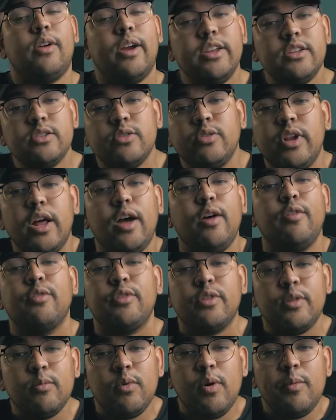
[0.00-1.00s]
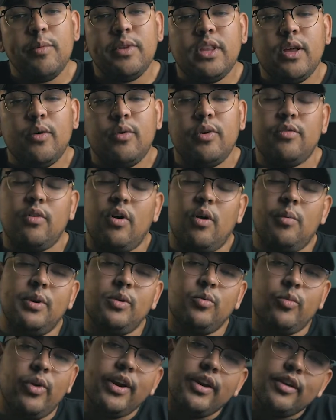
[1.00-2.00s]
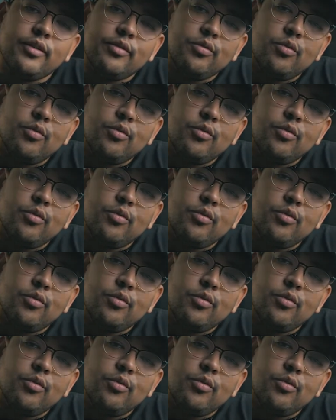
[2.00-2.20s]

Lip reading: right, so now for the moment that we've all been waiting